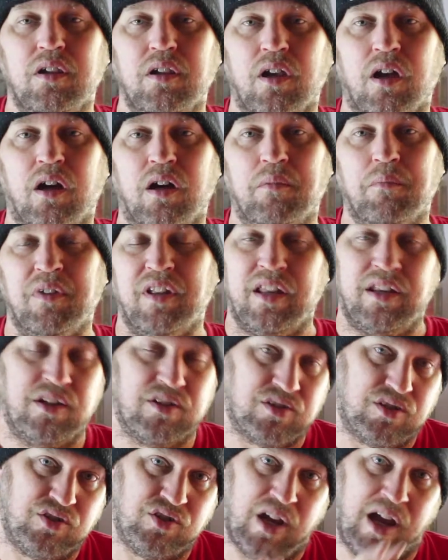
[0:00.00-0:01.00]
And then
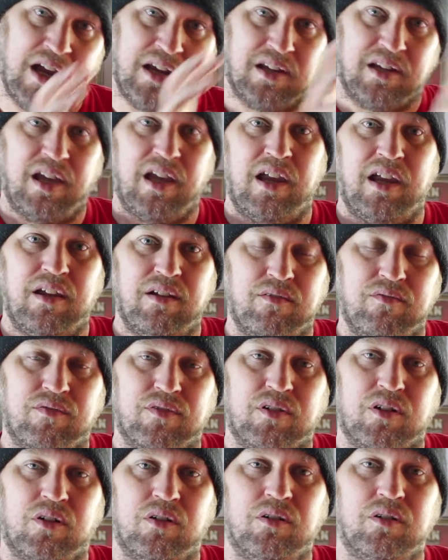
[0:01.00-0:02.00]
there's a giant cave
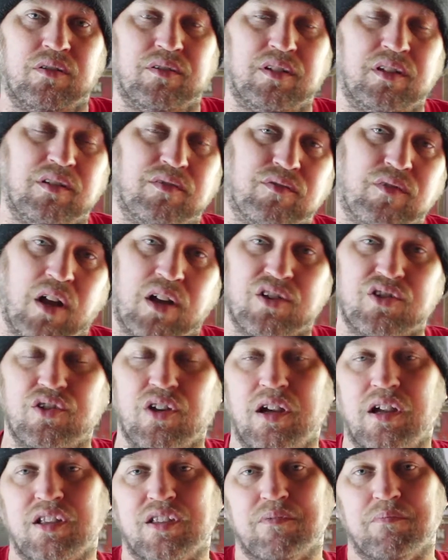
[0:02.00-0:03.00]
called the Frost
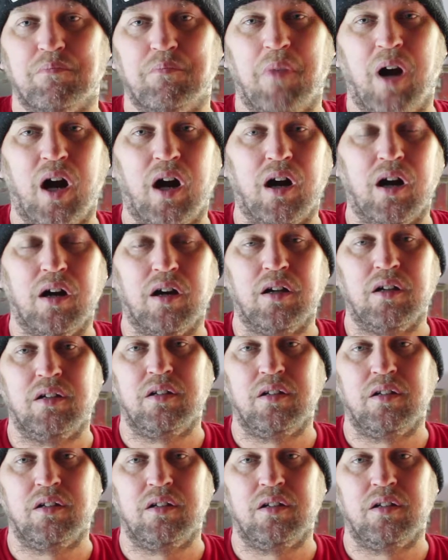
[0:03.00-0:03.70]
Giant's Maw.